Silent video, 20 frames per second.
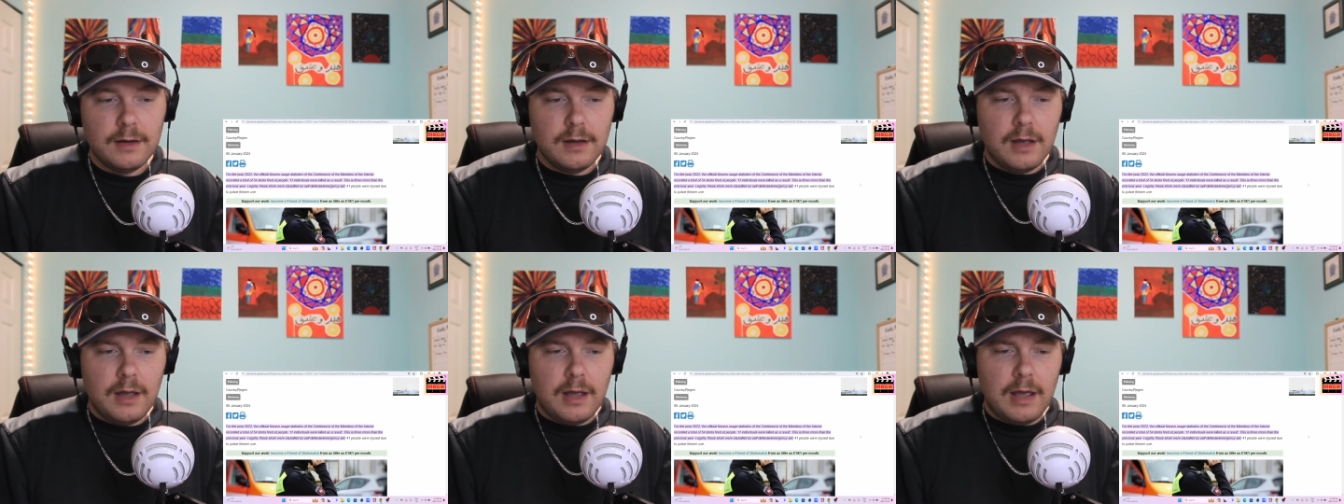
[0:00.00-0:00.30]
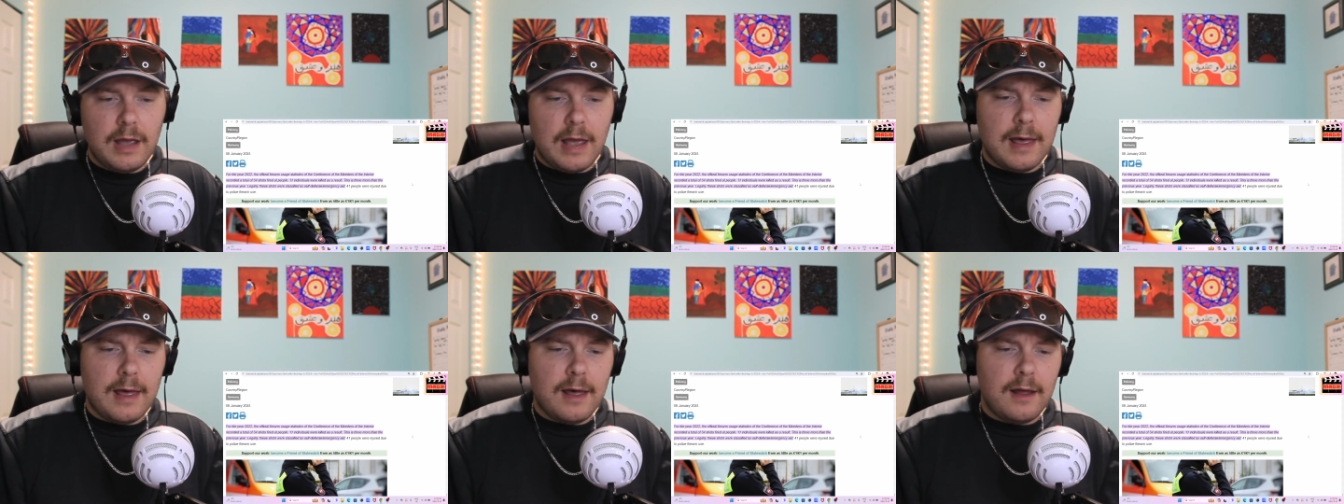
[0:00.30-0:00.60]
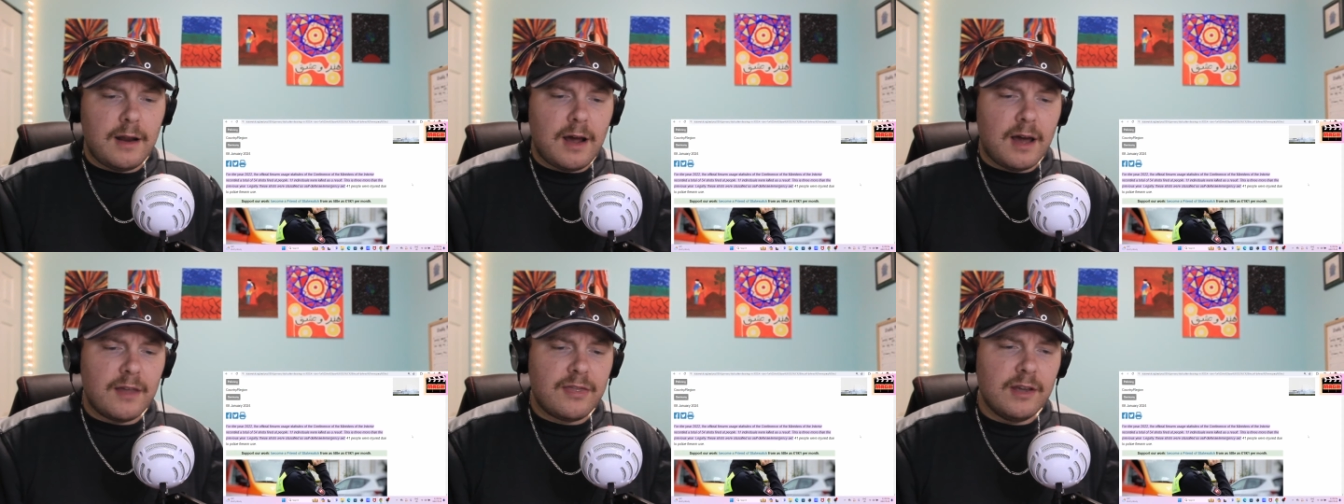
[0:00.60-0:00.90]
And
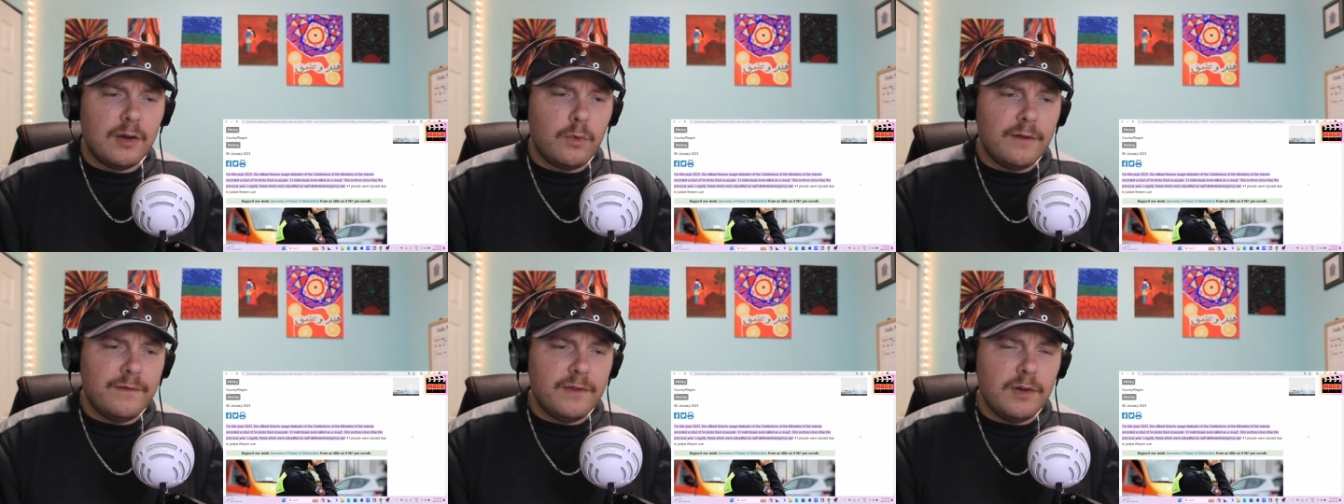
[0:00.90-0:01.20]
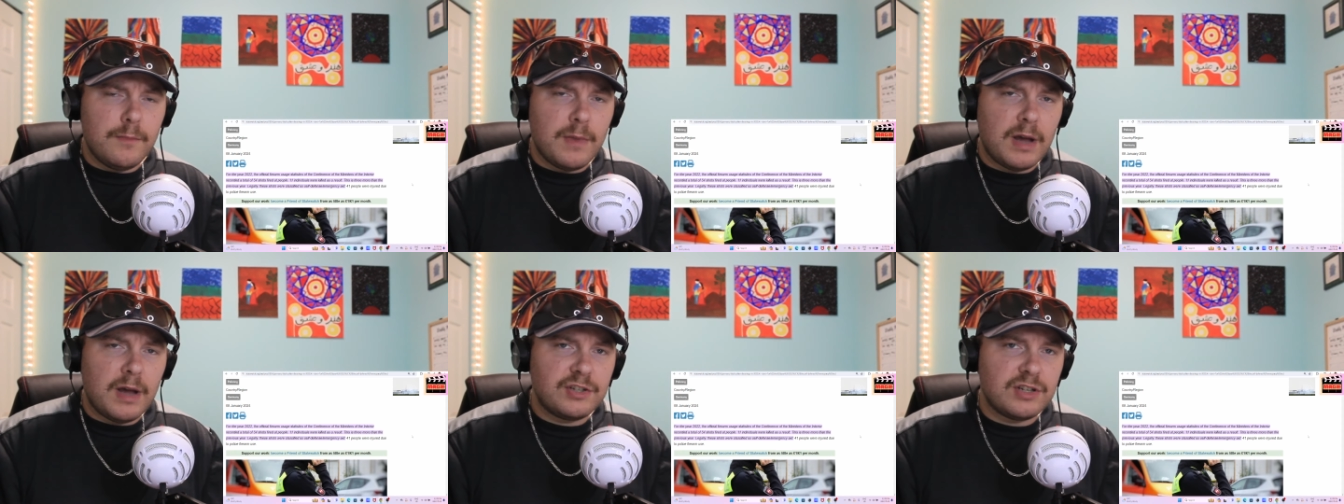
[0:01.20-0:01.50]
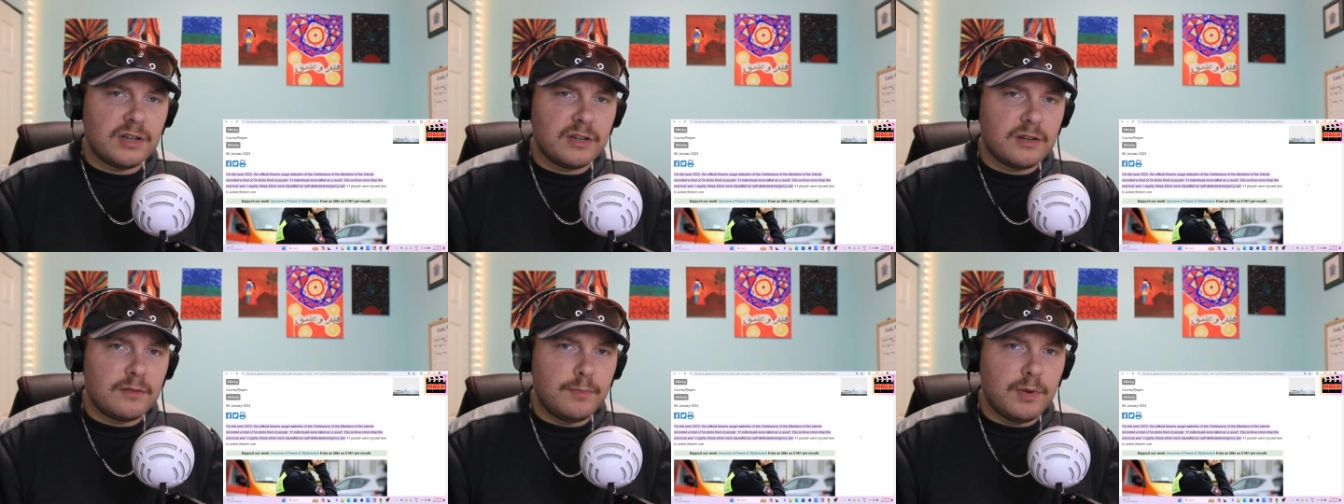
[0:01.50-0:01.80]
I think one of you
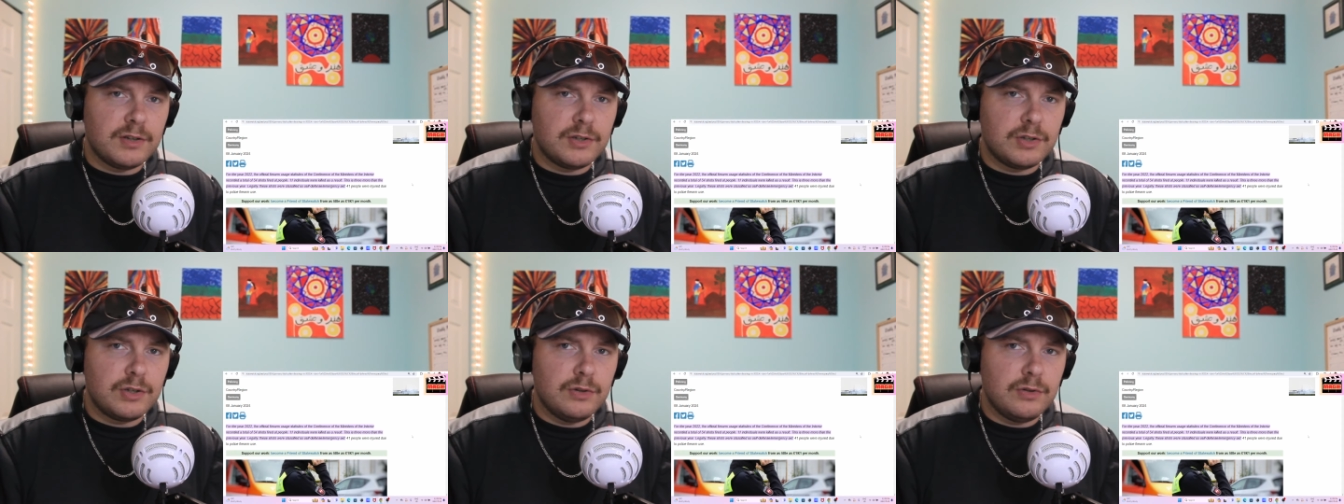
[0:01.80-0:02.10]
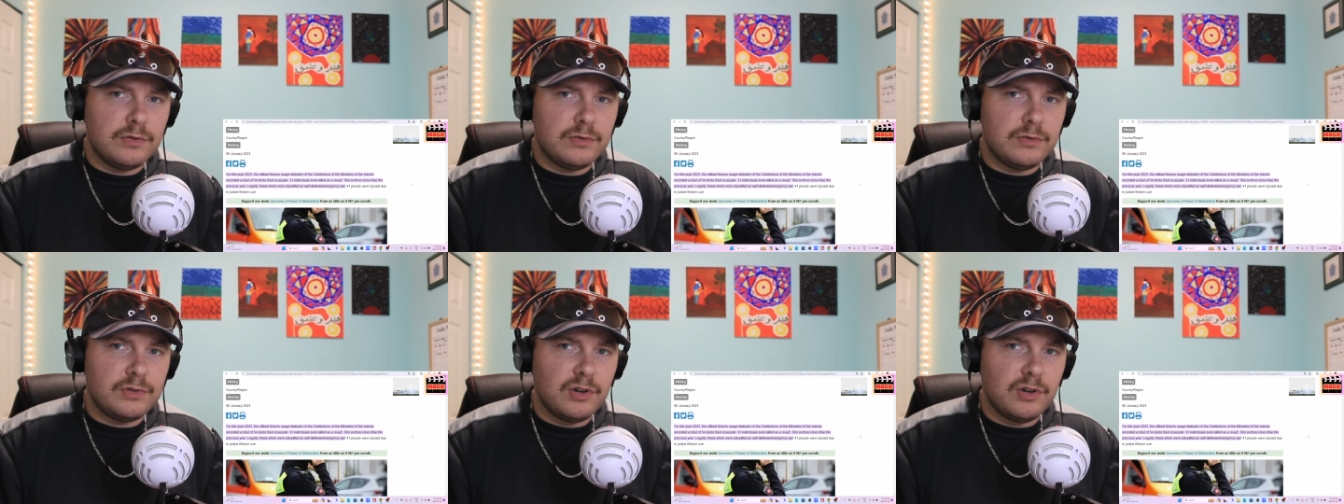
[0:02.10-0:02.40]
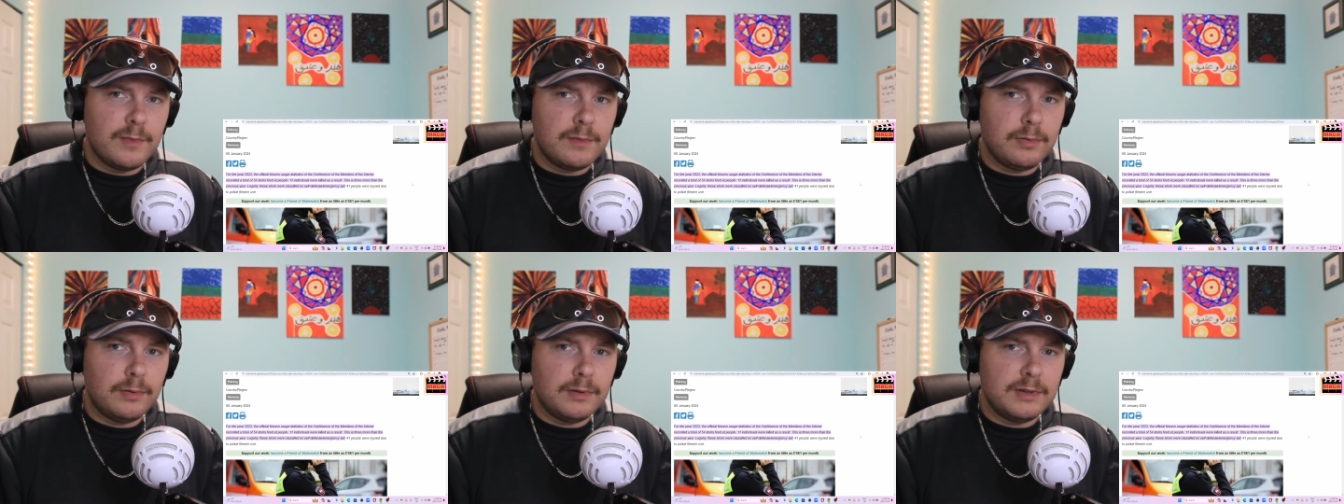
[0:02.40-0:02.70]
mentioned, but do
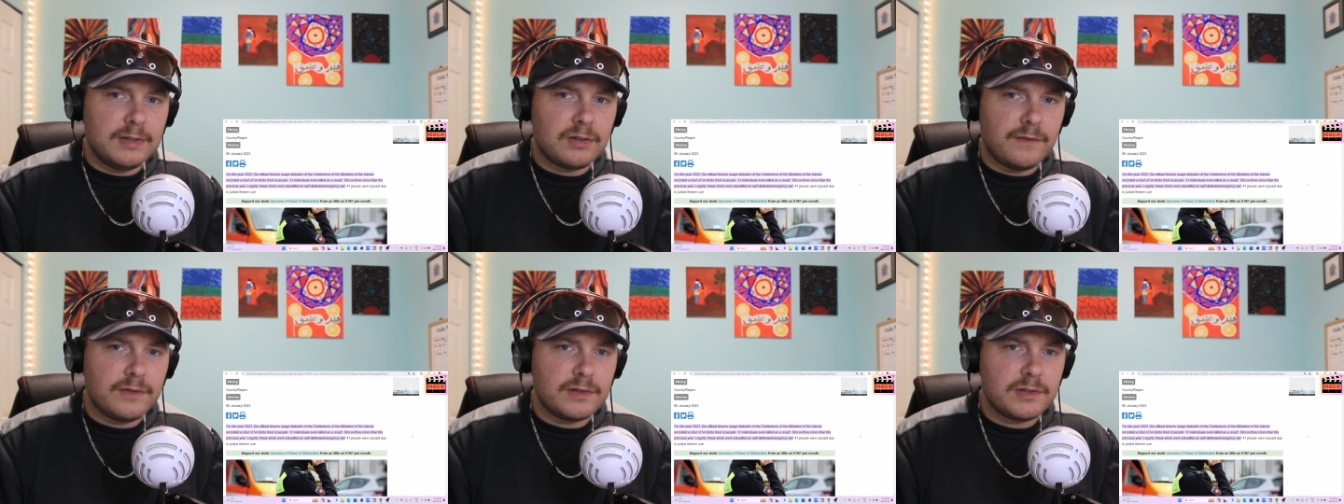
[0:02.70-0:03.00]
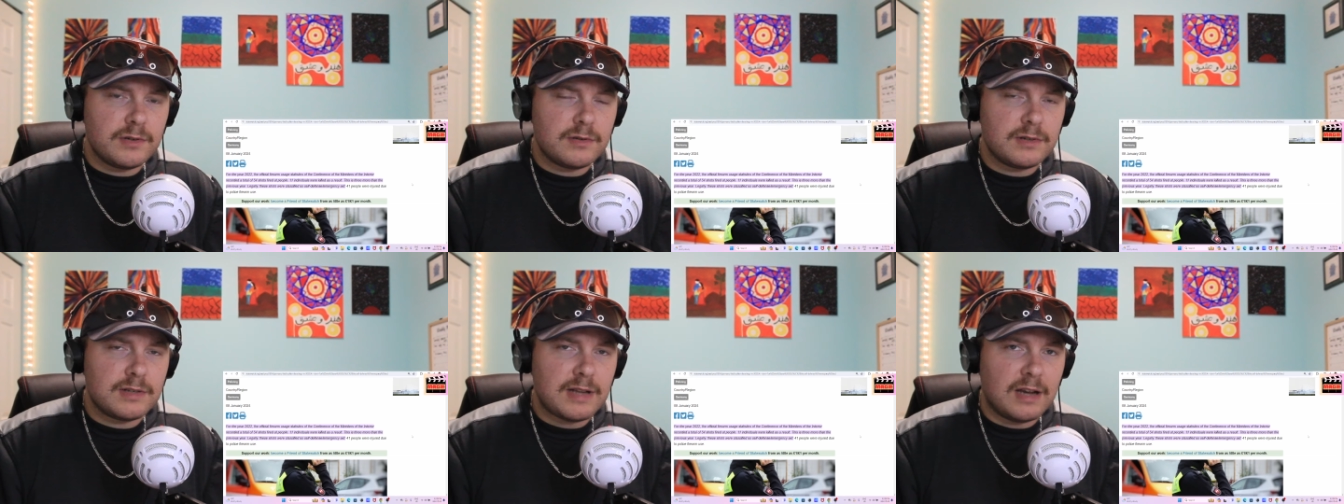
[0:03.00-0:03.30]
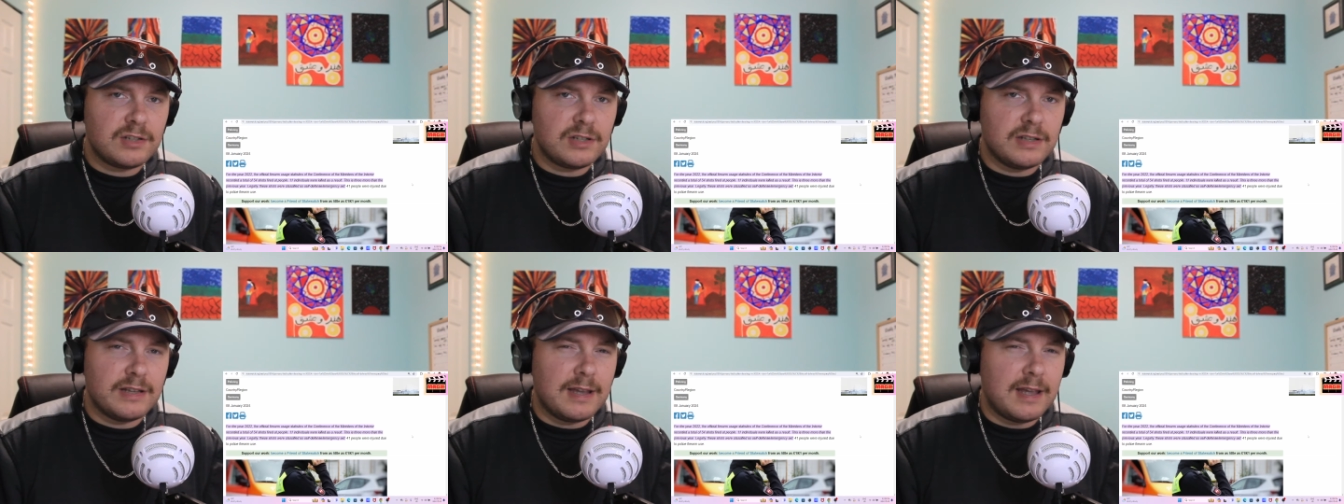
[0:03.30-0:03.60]
German police officers
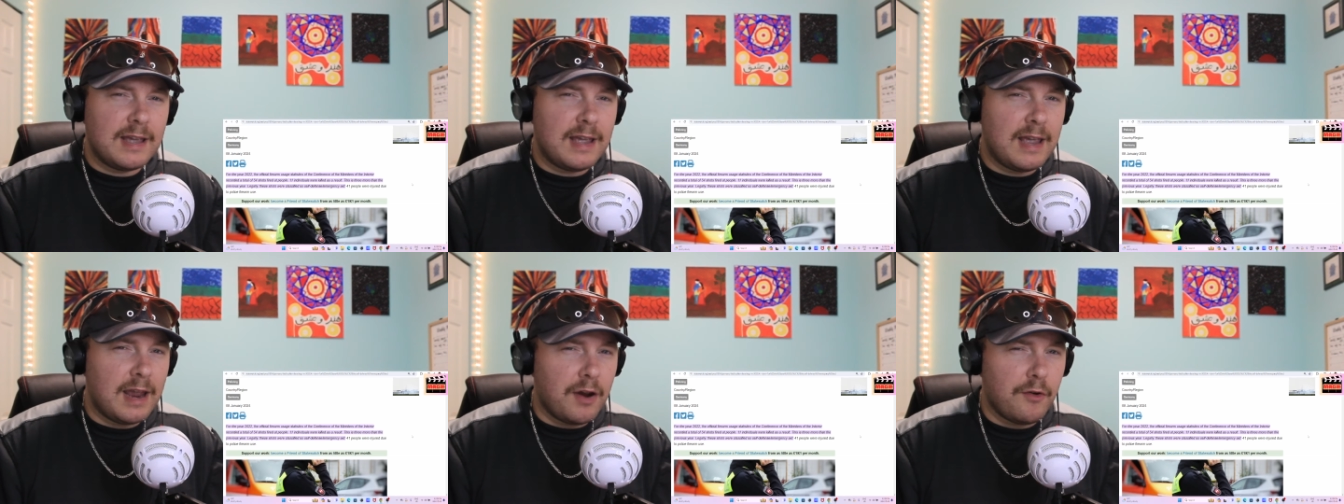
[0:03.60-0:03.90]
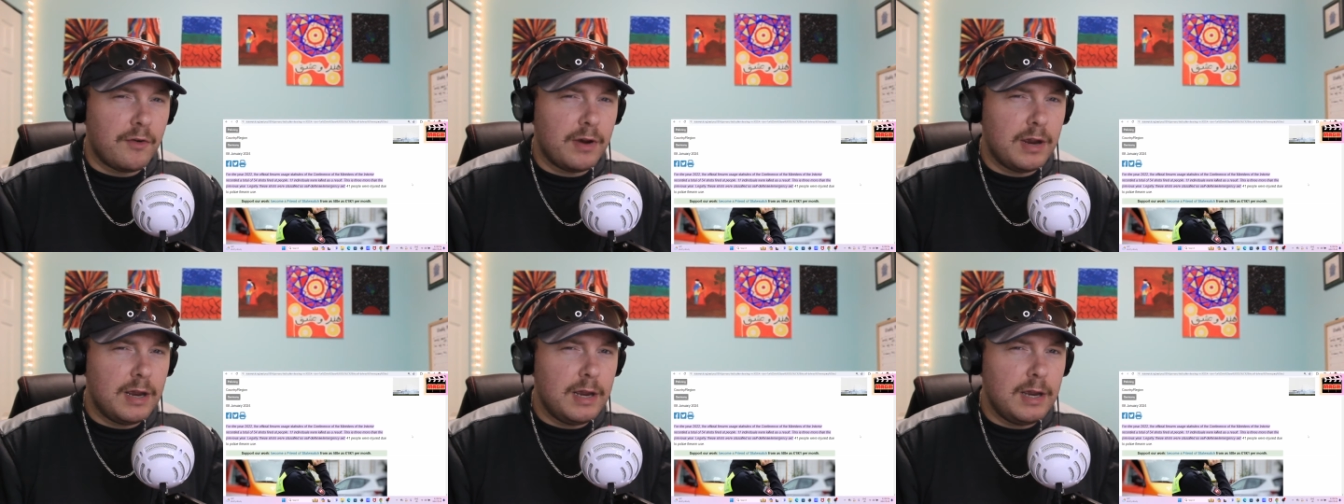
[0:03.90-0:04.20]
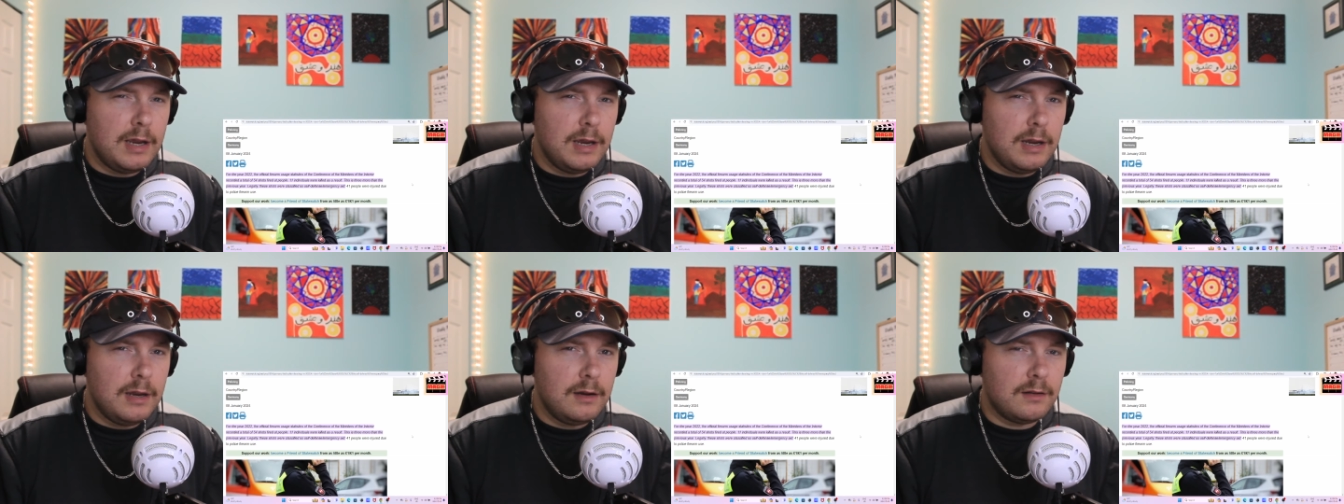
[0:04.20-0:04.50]
actually carry,